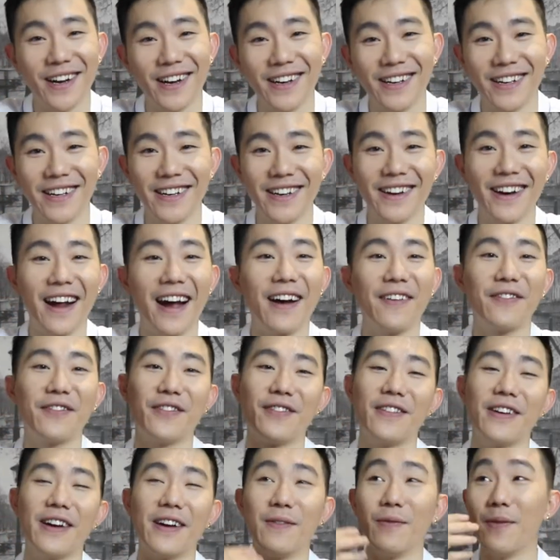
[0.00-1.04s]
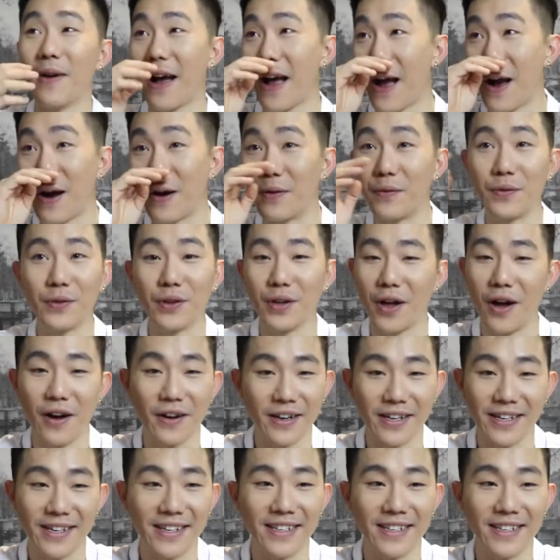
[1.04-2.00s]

I needed after a however long it